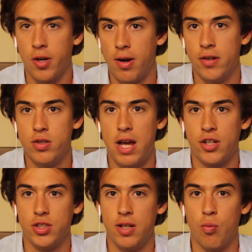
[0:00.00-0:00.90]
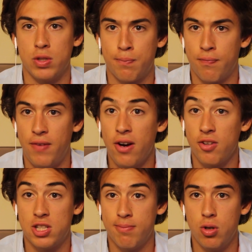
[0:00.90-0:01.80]
D3100 actually was
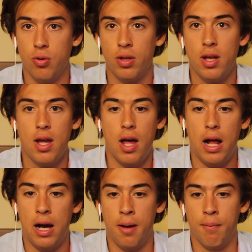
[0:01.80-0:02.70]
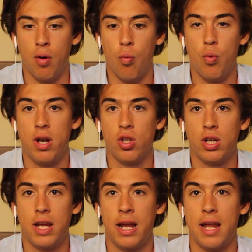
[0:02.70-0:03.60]
fairly smooth when
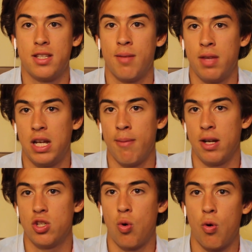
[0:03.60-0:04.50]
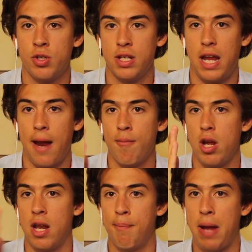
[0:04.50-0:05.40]
looking at something coming towards the
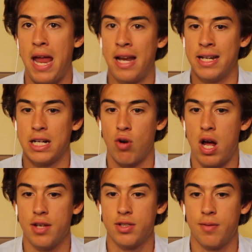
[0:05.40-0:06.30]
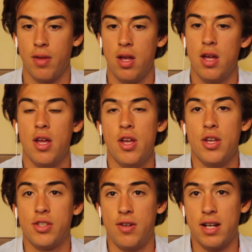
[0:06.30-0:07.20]
camera and panning across.
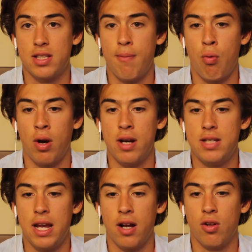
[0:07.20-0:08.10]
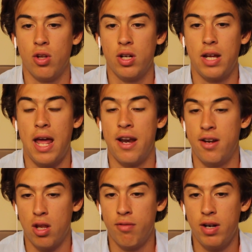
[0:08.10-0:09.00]
So next up, we're going to take a look at
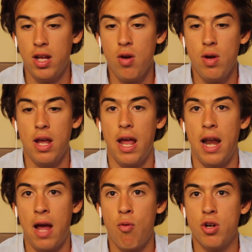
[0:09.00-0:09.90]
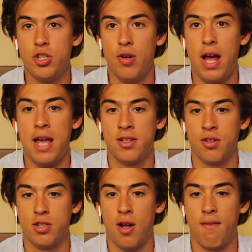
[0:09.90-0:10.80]
another video, and I want you to
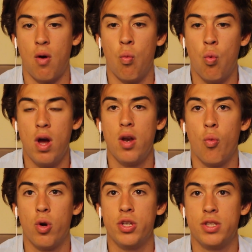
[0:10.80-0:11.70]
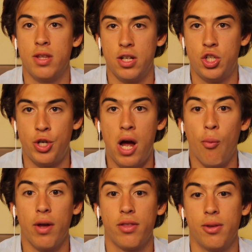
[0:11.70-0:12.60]
ask yourself, what was this
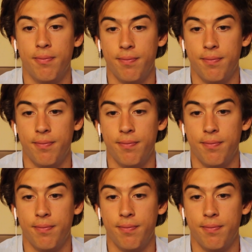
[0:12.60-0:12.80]
shot with?